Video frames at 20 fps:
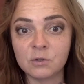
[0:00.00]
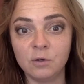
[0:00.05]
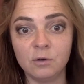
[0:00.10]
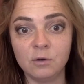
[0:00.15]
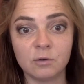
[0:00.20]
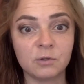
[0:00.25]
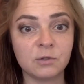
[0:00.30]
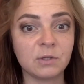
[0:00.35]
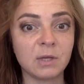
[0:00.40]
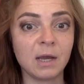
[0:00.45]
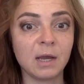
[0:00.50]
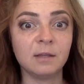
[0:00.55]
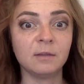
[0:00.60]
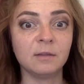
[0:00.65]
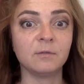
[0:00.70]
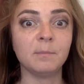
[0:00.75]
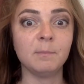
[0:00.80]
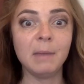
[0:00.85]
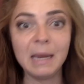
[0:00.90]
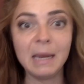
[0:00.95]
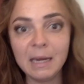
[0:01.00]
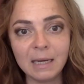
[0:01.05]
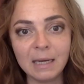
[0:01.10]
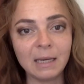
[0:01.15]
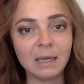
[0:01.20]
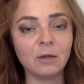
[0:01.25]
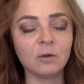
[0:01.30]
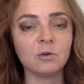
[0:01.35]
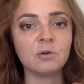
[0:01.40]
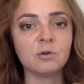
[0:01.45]
or your style of
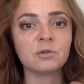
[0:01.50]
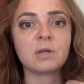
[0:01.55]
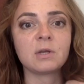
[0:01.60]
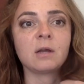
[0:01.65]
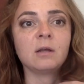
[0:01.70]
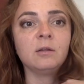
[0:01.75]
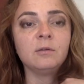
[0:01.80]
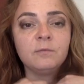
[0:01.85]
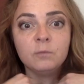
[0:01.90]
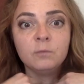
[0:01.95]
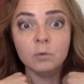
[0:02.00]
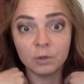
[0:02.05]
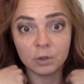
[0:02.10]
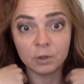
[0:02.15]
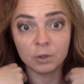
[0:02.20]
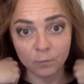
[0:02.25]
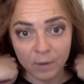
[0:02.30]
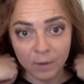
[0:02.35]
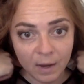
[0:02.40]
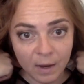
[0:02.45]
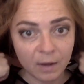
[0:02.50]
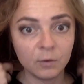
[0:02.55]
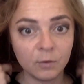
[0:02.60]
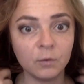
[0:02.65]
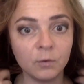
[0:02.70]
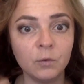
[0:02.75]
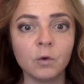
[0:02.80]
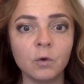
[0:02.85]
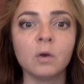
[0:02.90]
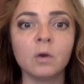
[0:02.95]
mating, or your style of fooling
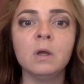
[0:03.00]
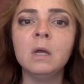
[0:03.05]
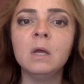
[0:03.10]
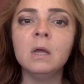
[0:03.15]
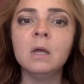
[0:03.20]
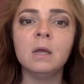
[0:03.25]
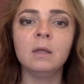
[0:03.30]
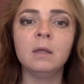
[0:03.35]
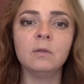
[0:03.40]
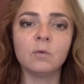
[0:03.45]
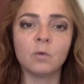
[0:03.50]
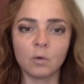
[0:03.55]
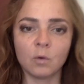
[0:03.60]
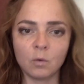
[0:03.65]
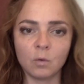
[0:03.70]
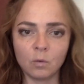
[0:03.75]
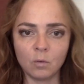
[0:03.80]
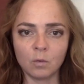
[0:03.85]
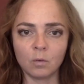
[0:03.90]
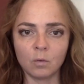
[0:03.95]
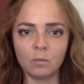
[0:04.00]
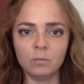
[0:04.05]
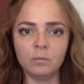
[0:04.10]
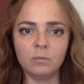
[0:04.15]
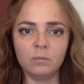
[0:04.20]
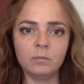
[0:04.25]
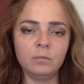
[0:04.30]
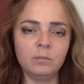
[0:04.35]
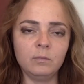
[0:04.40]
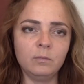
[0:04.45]
around, or
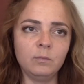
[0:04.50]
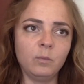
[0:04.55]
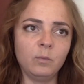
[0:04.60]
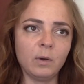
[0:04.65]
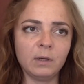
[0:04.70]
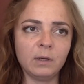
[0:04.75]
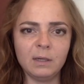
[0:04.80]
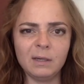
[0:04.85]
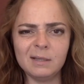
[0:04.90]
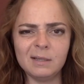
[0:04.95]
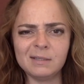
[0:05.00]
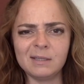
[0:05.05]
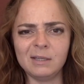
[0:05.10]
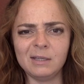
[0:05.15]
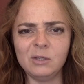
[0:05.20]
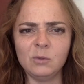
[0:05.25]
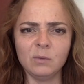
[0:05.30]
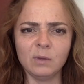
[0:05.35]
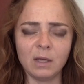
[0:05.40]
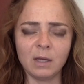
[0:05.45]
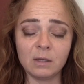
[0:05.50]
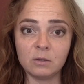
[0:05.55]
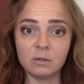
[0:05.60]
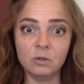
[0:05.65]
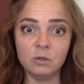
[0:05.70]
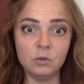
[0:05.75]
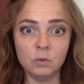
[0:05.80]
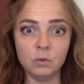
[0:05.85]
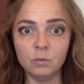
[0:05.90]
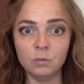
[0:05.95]
what it is that you like to
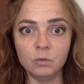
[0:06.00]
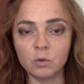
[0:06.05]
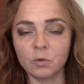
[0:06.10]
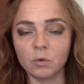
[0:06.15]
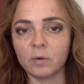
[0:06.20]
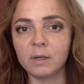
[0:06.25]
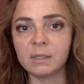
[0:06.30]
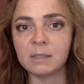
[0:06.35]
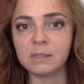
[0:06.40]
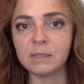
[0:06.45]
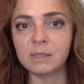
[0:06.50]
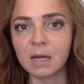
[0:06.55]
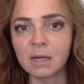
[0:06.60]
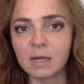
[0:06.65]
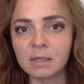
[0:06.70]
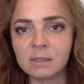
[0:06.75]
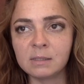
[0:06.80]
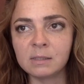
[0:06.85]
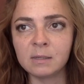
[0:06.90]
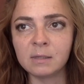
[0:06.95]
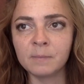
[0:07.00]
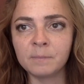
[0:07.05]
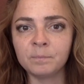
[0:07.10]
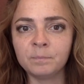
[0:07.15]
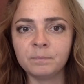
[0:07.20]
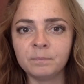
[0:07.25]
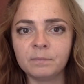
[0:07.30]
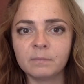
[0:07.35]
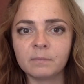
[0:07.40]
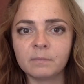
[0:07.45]
do during sex,
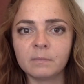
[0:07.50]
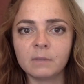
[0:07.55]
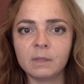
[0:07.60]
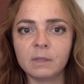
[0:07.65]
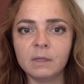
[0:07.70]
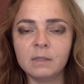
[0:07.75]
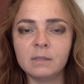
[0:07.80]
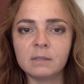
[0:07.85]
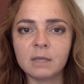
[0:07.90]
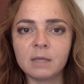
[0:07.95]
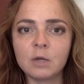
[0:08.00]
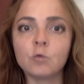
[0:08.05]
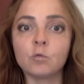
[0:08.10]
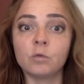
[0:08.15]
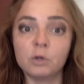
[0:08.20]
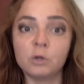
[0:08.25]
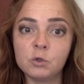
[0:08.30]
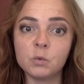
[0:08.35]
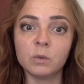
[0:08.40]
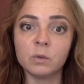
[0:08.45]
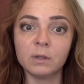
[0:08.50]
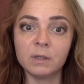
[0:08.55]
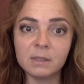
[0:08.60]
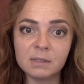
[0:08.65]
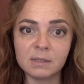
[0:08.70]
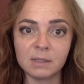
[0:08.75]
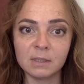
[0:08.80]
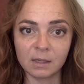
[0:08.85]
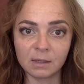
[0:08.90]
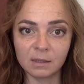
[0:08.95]
it's like
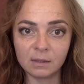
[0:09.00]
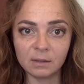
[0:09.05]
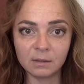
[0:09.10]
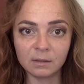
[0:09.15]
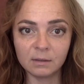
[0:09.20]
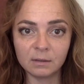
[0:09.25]
ritualistic.